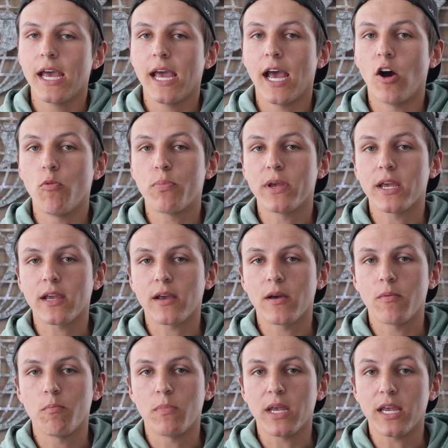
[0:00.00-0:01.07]
helping
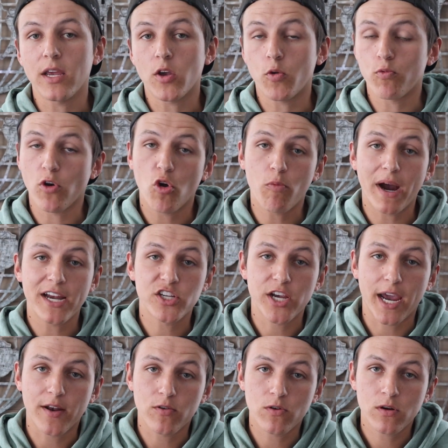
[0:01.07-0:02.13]
me grow my
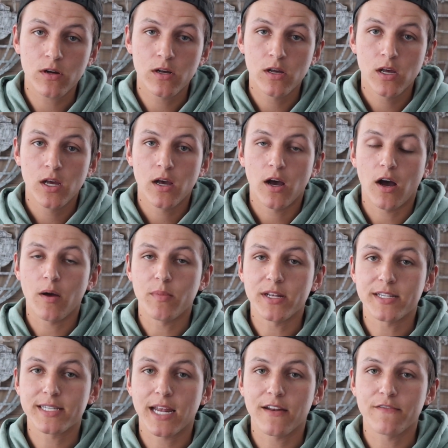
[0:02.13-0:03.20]
channel um,
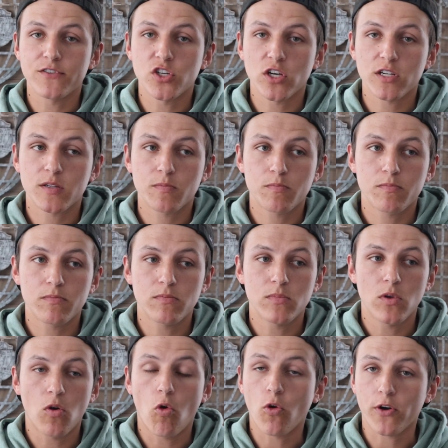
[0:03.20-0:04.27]
instead of just
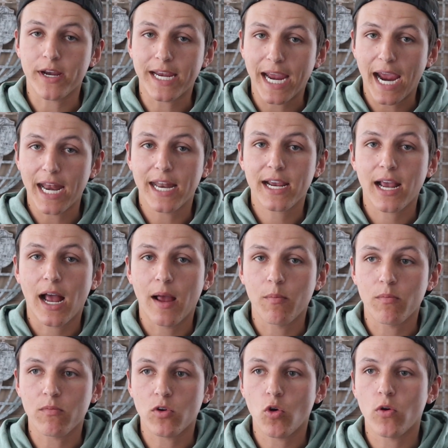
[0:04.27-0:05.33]
organic,
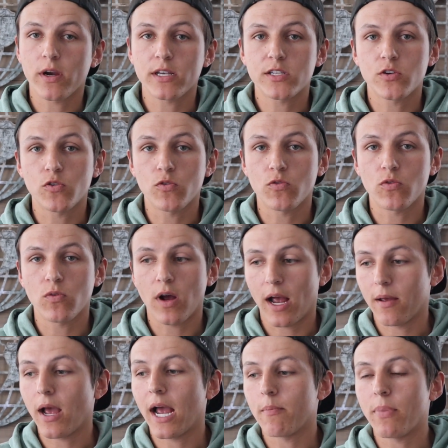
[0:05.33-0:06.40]
I'm going to,
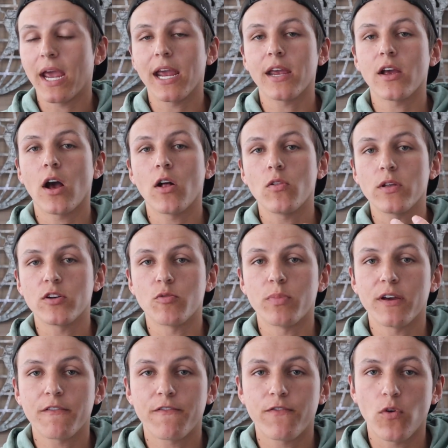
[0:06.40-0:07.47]
I, I pay a little
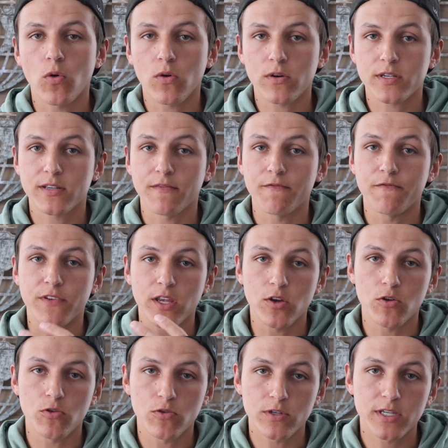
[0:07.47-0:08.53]
bit for some
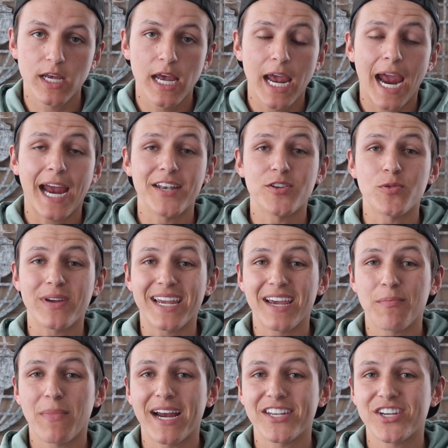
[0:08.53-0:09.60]
views and to
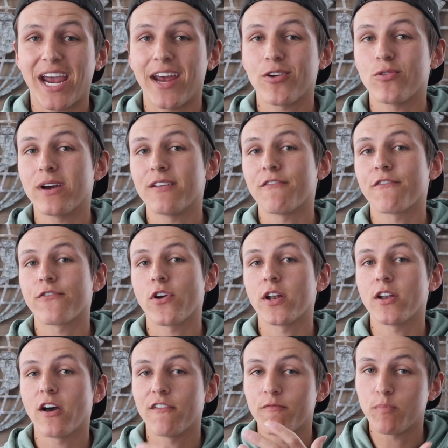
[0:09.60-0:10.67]
get my channel in
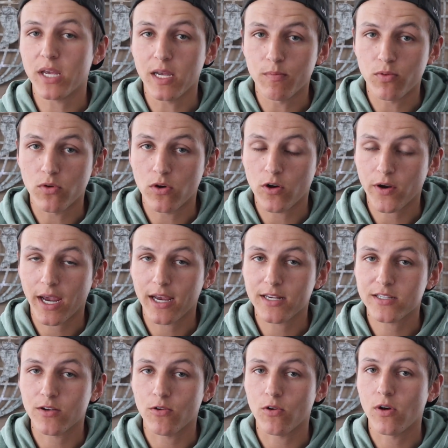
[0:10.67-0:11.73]
front of people, okay?
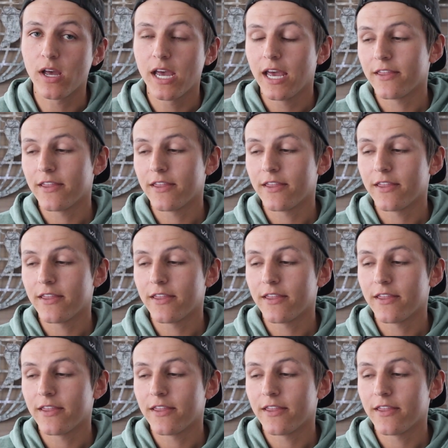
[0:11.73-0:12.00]
So